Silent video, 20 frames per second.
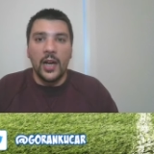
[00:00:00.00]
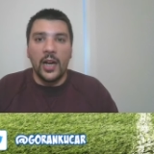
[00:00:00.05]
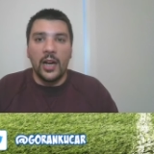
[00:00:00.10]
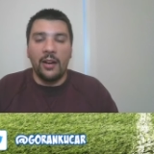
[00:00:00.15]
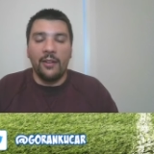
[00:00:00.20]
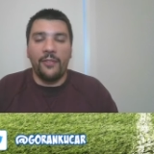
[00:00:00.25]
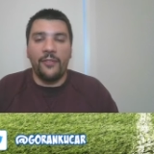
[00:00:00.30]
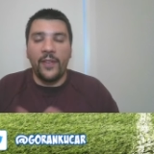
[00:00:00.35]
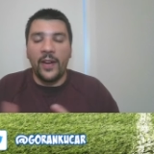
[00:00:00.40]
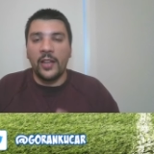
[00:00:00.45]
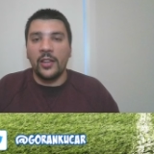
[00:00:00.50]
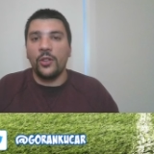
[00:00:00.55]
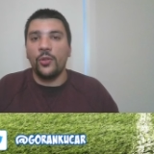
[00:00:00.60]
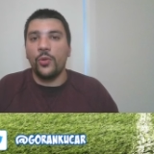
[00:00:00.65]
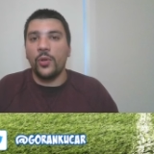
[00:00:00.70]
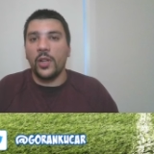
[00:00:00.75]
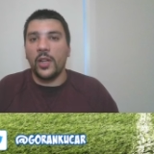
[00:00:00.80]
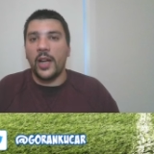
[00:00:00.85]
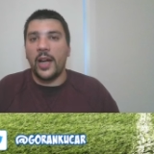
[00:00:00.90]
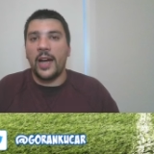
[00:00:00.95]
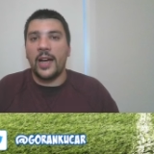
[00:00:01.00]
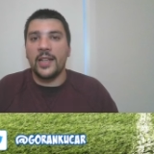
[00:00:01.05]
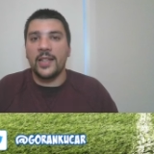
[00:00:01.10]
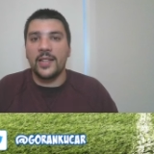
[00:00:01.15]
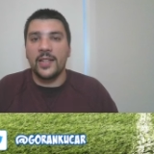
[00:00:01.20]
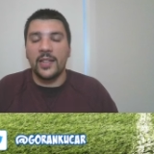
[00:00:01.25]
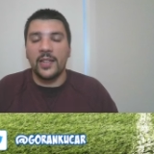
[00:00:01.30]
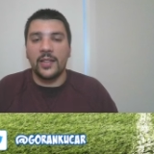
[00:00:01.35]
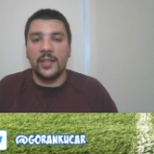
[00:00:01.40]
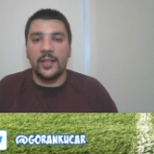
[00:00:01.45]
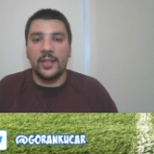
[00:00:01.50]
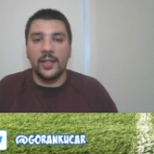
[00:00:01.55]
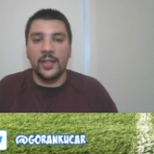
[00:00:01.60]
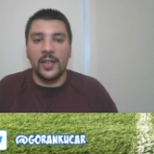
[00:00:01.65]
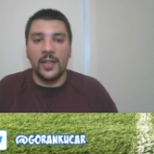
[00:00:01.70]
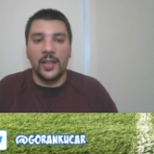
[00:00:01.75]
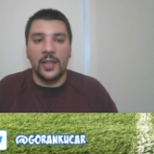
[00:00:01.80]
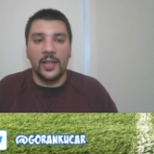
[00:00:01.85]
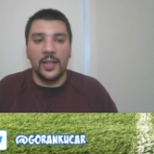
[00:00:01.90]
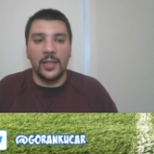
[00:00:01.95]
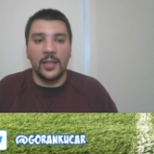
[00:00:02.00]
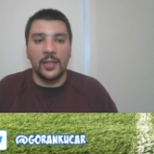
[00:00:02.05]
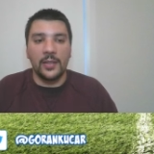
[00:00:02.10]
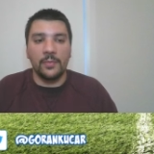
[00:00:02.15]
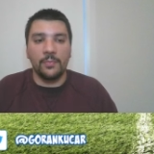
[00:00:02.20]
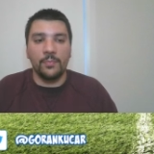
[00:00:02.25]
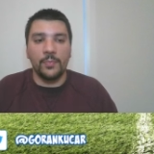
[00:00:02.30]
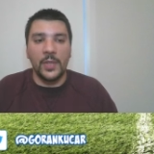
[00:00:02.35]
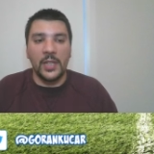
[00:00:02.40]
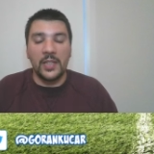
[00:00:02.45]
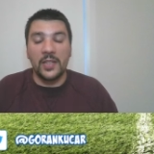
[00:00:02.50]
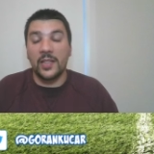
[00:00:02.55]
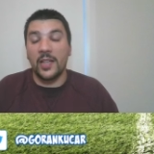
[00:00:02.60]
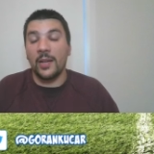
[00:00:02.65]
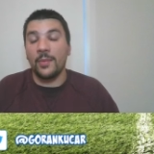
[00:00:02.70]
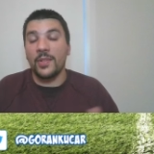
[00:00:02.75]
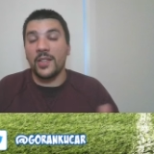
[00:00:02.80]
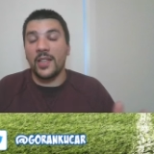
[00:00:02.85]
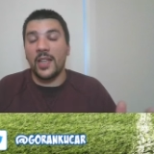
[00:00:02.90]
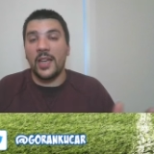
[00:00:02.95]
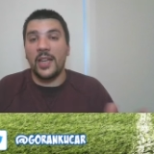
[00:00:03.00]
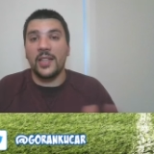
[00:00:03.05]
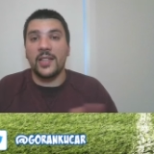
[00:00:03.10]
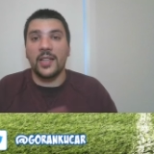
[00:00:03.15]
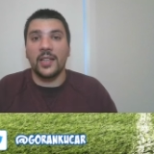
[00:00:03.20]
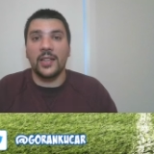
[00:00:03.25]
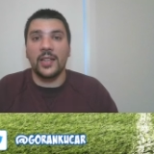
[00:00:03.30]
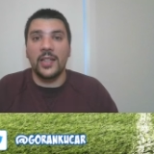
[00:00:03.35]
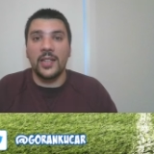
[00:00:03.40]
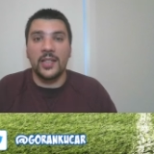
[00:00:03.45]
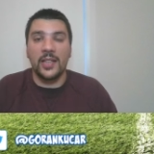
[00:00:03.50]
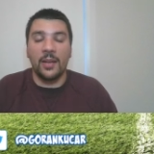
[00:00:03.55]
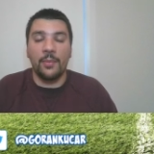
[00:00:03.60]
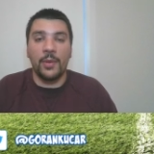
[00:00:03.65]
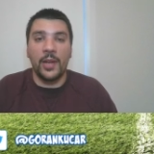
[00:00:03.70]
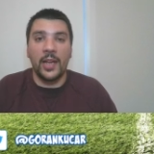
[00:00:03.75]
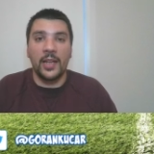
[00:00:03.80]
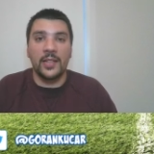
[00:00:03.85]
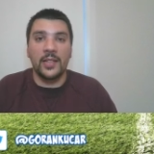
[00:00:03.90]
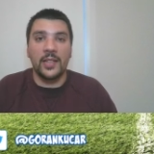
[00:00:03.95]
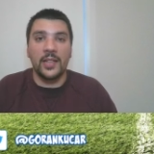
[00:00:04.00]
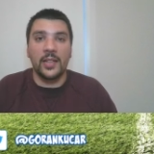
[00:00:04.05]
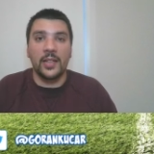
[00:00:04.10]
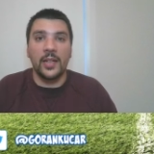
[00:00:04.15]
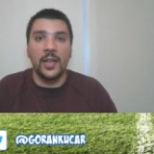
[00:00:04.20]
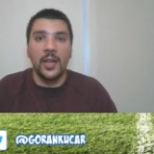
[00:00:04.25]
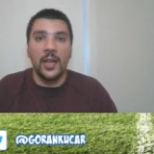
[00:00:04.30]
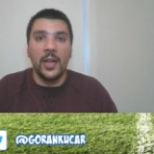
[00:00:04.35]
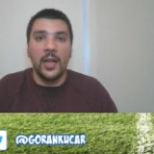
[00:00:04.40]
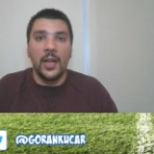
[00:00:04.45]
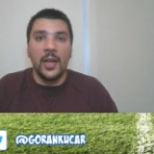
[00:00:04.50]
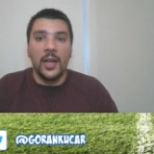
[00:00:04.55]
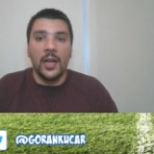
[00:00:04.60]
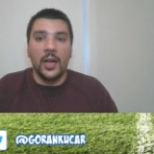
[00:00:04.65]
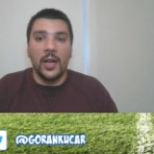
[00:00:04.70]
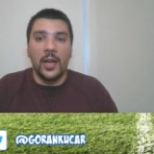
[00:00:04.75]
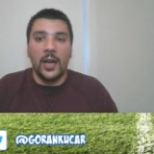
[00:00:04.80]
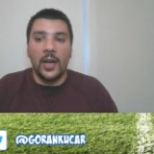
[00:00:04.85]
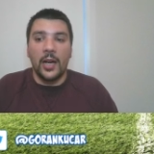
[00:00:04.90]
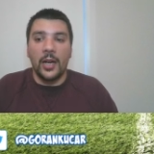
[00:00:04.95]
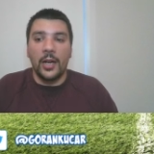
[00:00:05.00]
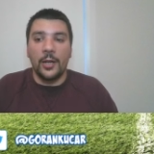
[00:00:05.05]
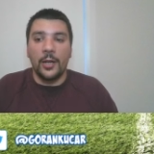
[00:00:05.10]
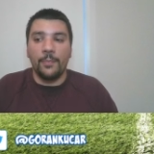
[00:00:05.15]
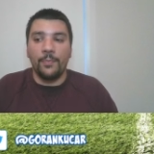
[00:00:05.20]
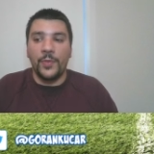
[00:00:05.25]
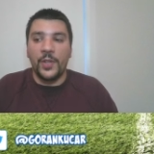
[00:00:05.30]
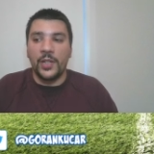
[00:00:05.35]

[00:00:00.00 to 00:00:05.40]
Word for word: uh, FanDuel has it uh, in some states, at least I'm guessing. Uh,